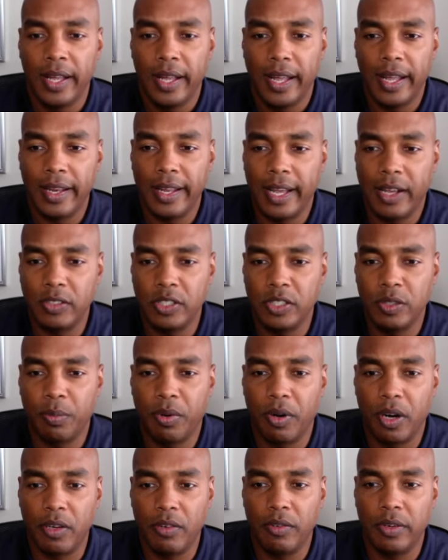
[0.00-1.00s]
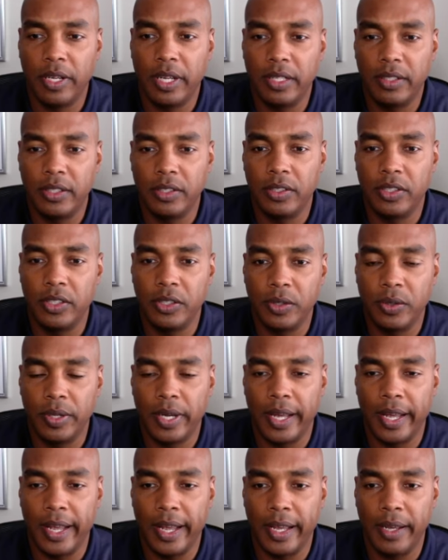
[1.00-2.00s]
and now she's partnering to do
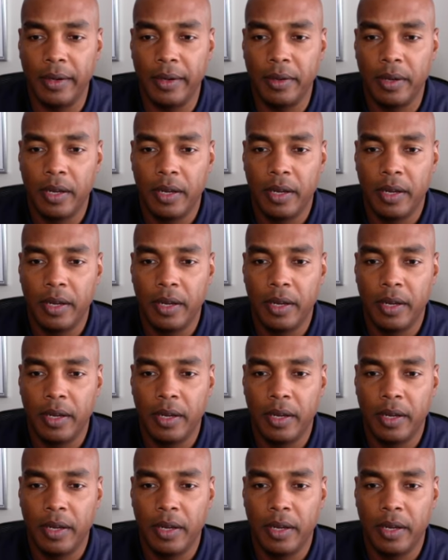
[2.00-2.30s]
a